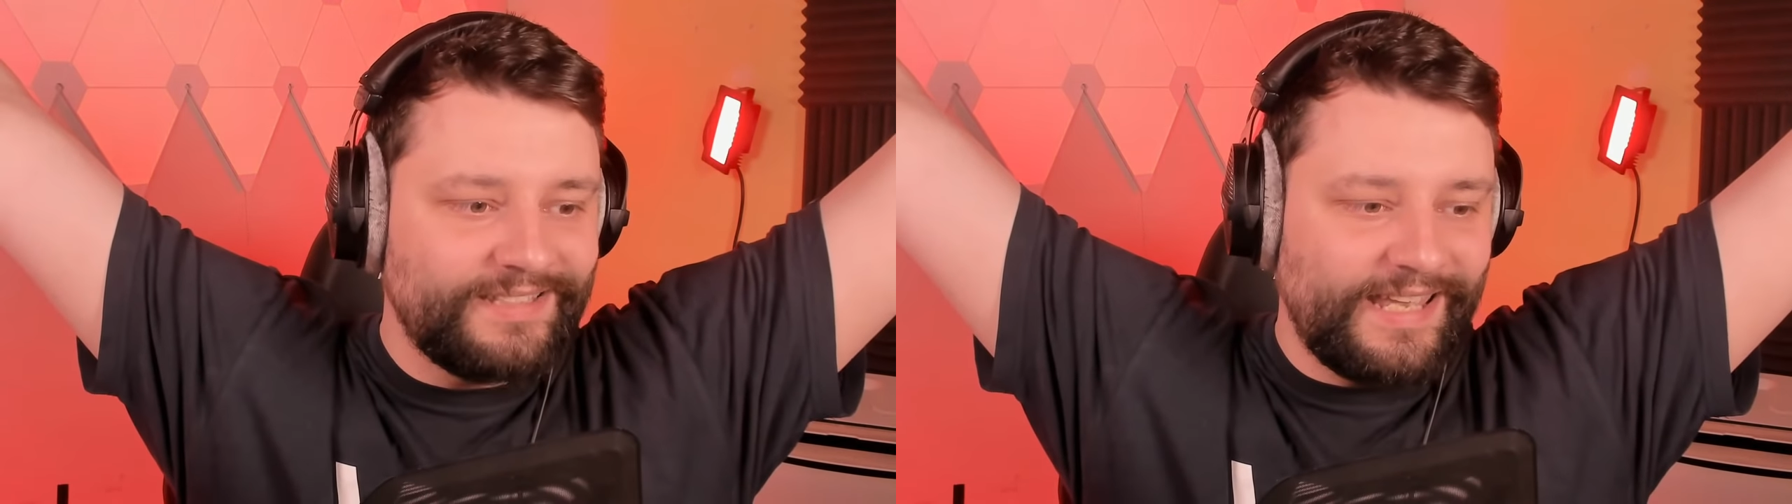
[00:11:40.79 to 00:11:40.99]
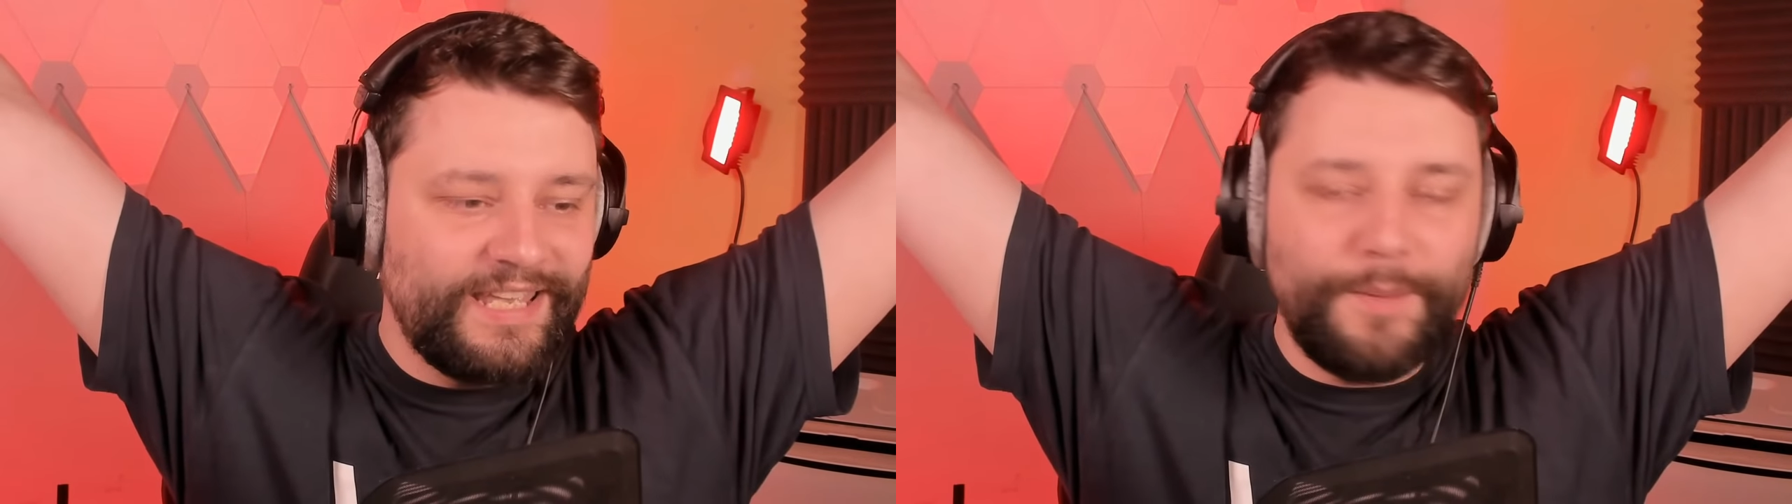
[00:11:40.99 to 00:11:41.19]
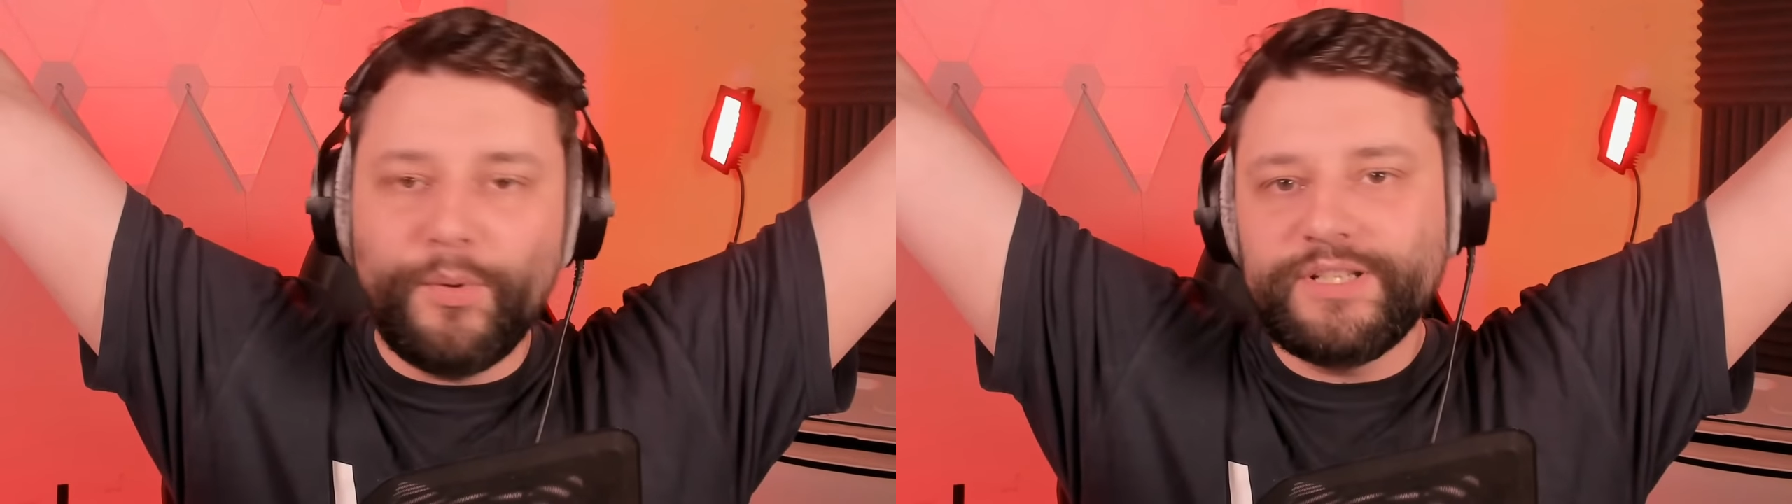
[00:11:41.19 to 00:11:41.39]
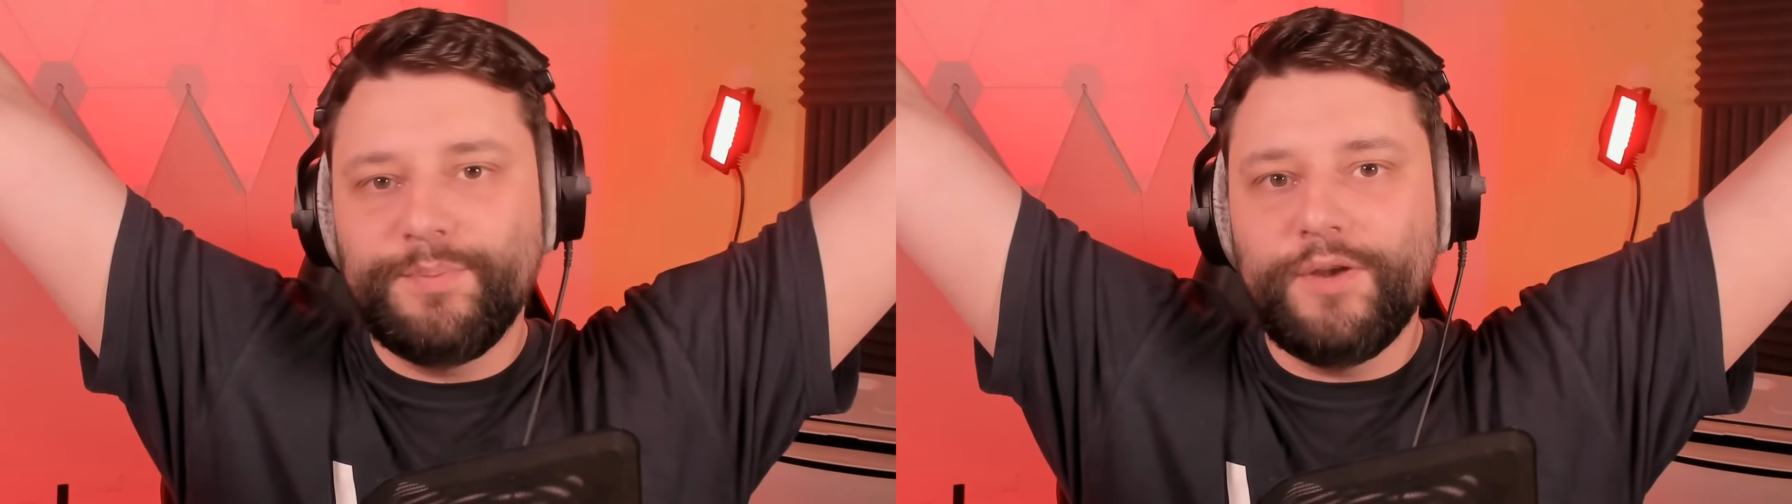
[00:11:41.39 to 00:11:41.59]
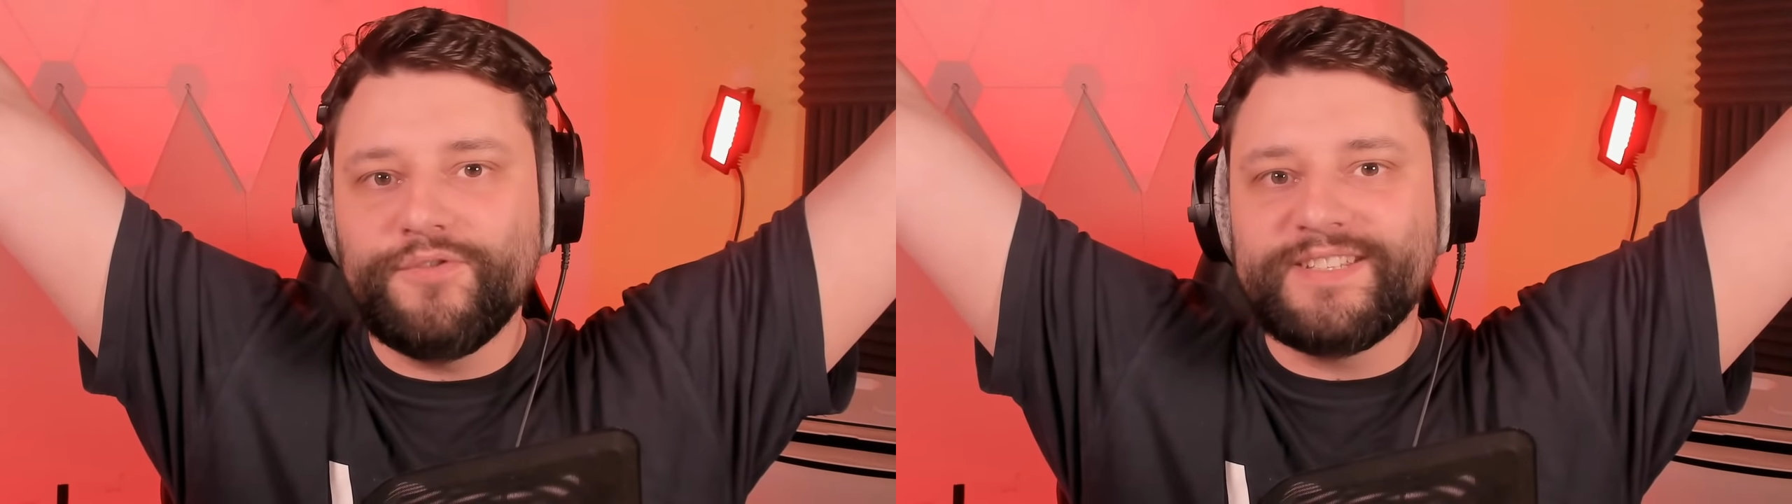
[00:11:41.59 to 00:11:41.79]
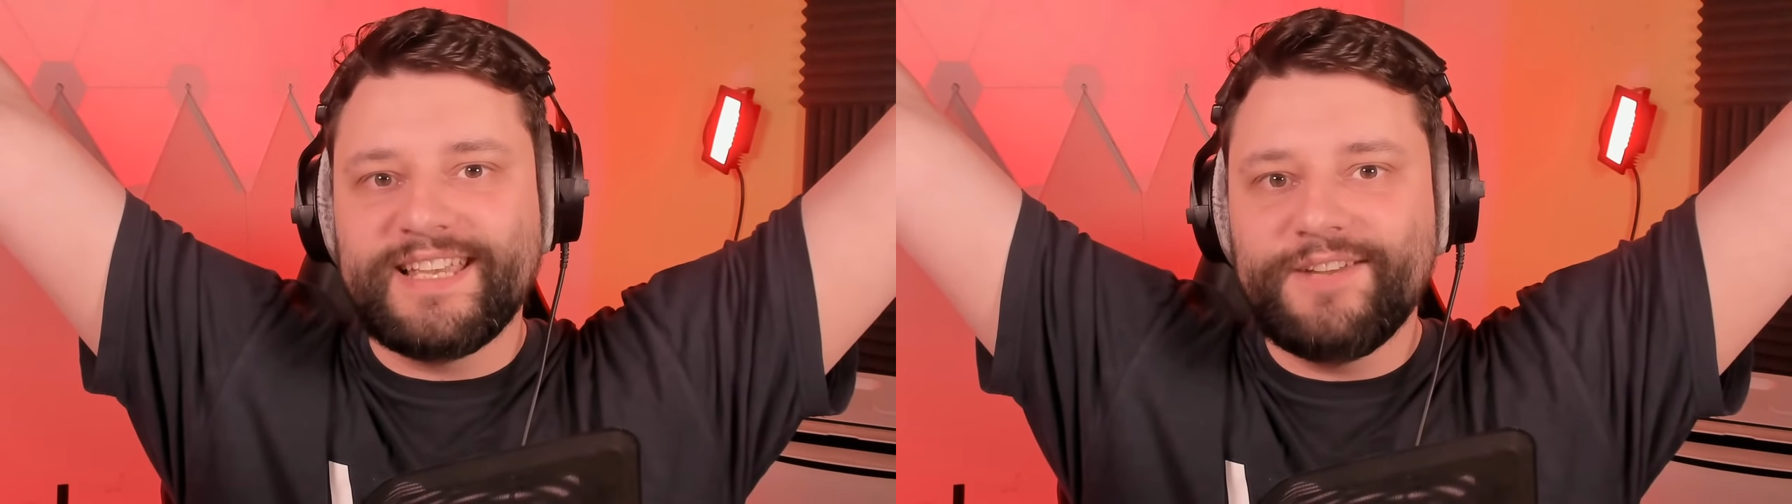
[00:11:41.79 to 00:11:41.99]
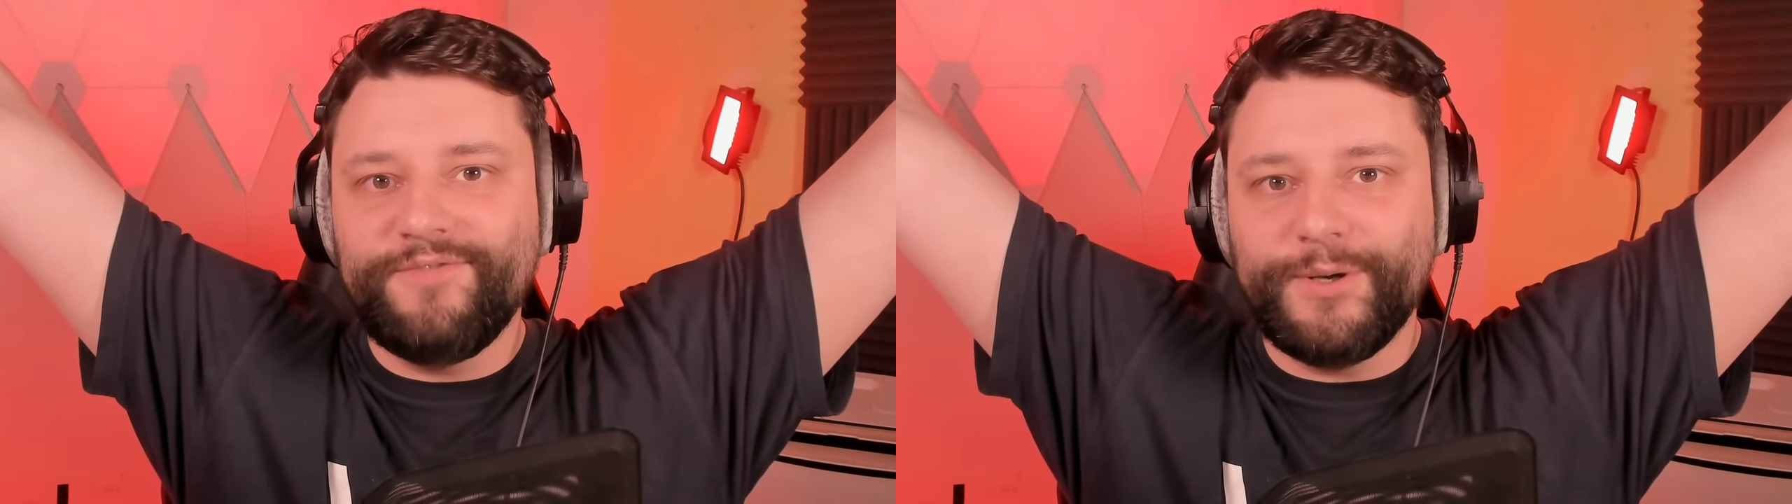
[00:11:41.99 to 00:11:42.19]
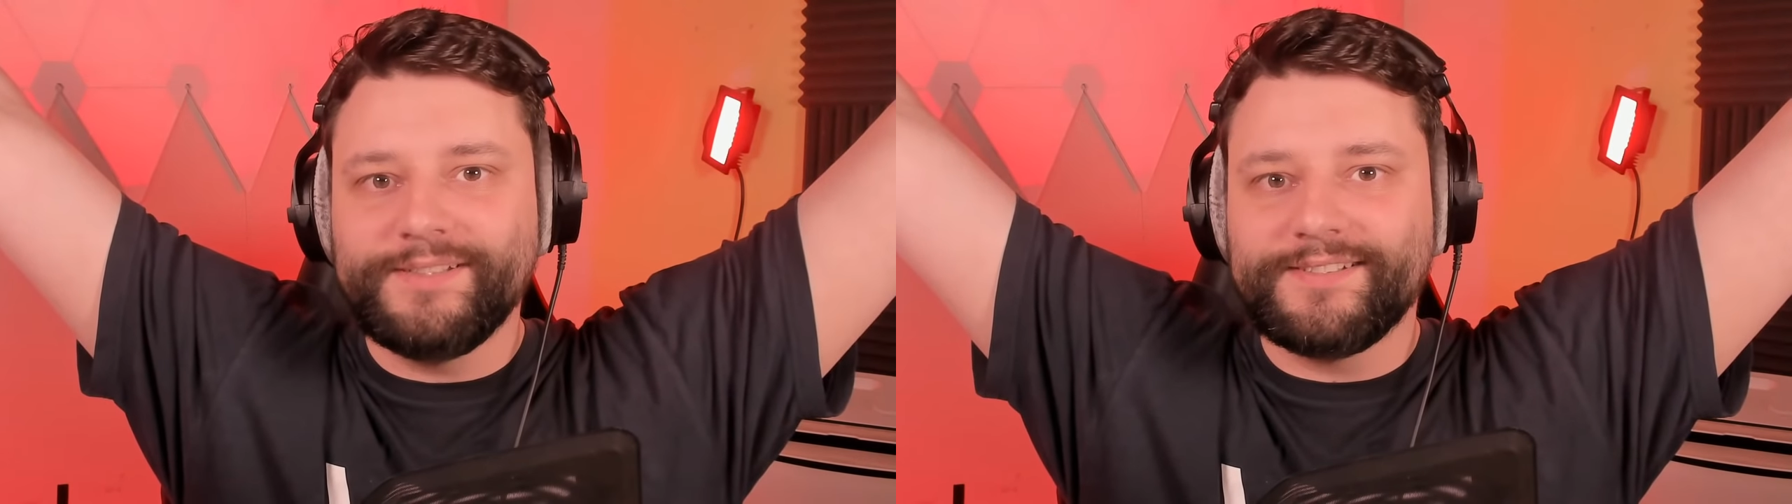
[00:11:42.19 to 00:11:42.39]
To hear your boy's beautiful
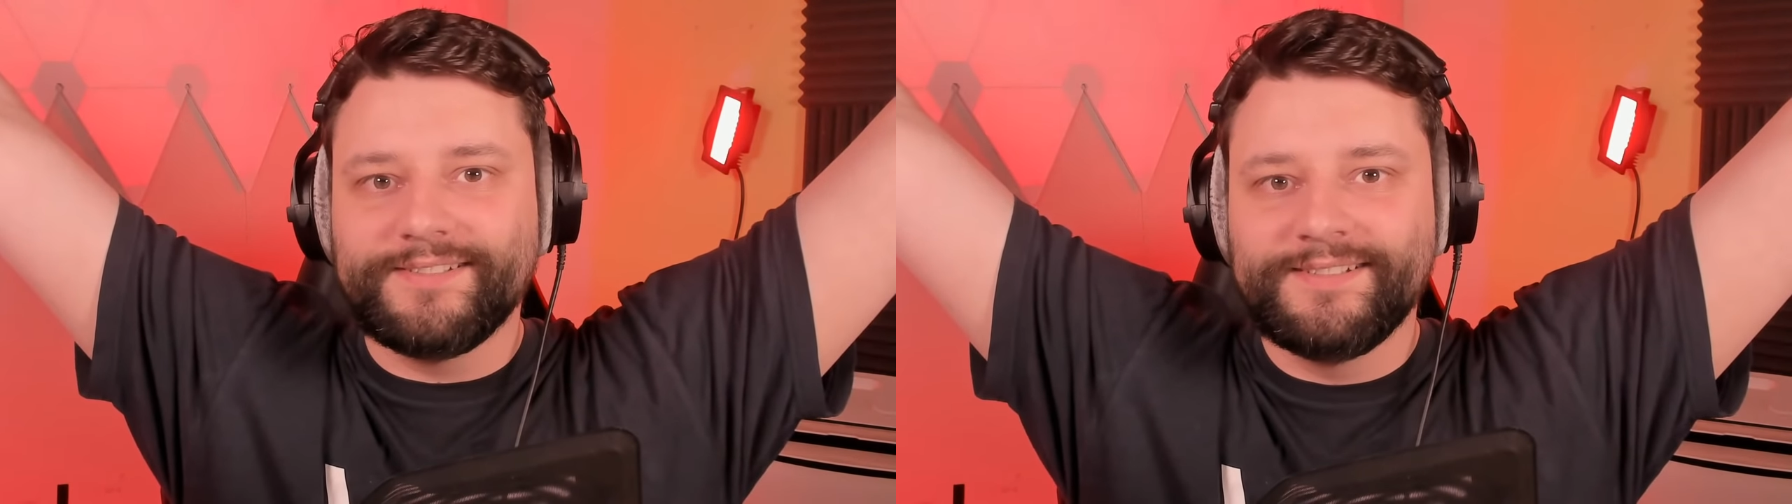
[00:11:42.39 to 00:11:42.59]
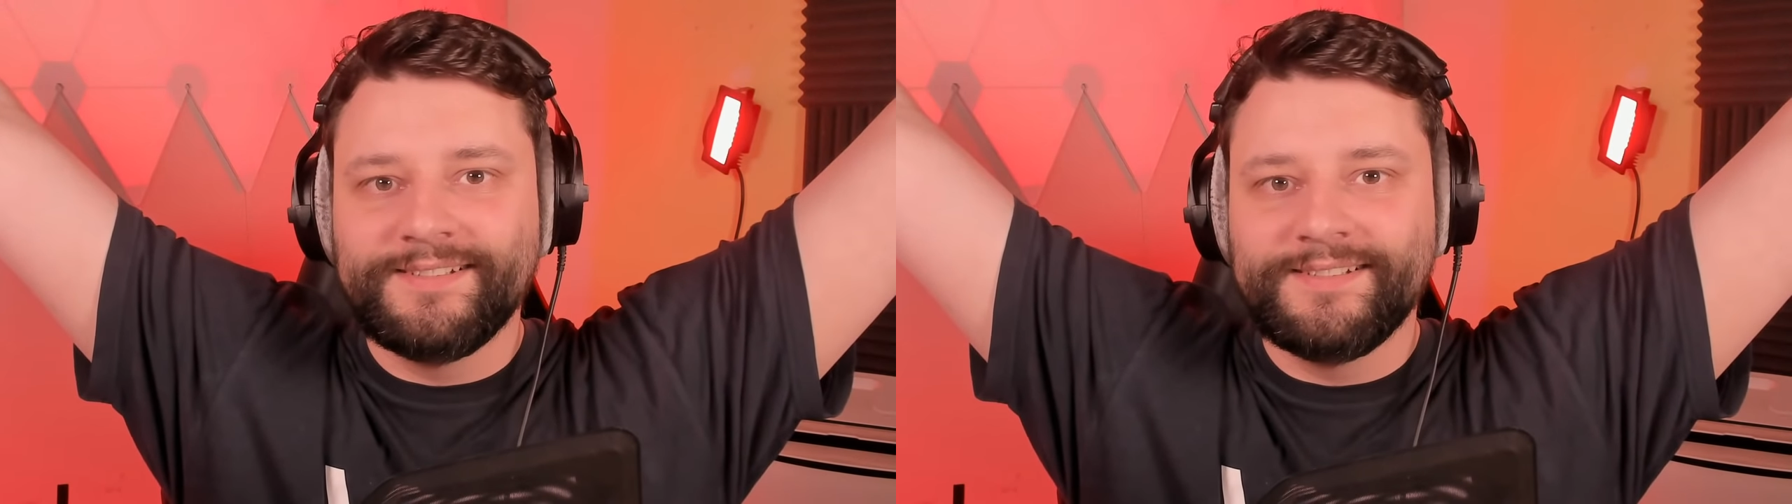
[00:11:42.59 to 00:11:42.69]
singing voice.